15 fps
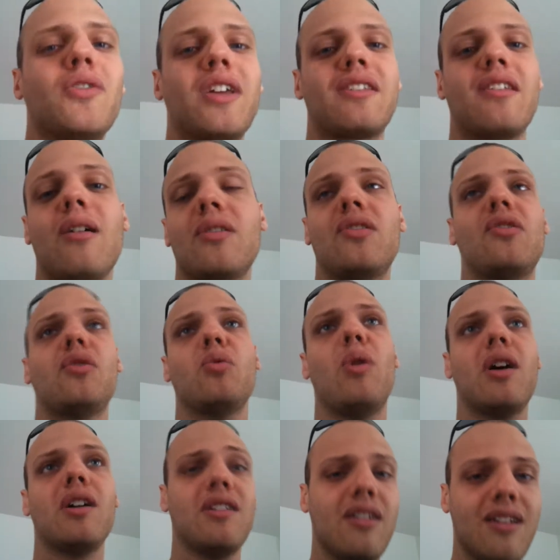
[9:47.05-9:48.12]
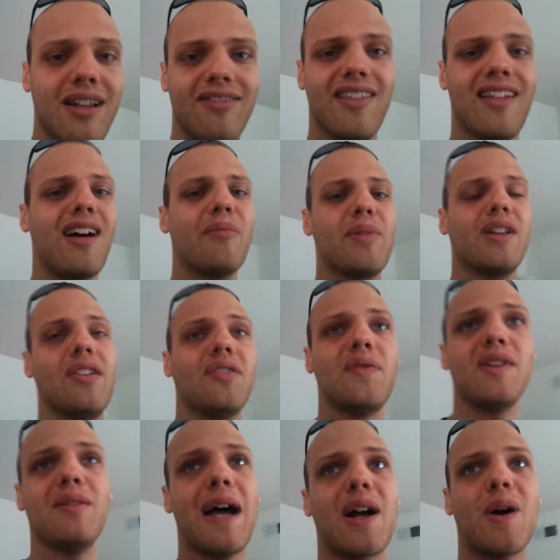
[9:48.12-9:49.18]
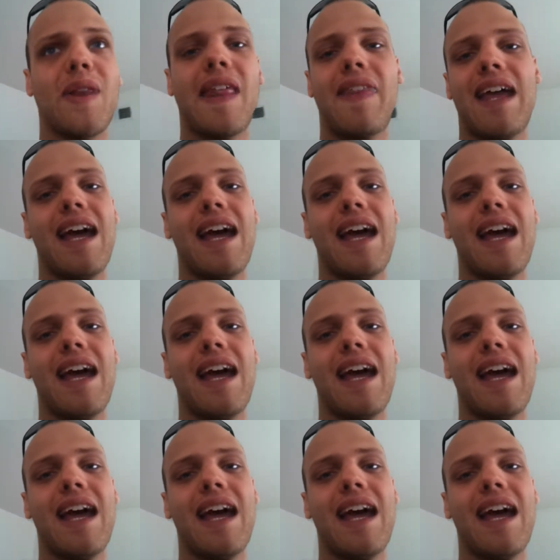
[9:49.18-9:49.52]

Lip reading: technologies you want, and give the companies feedback on that.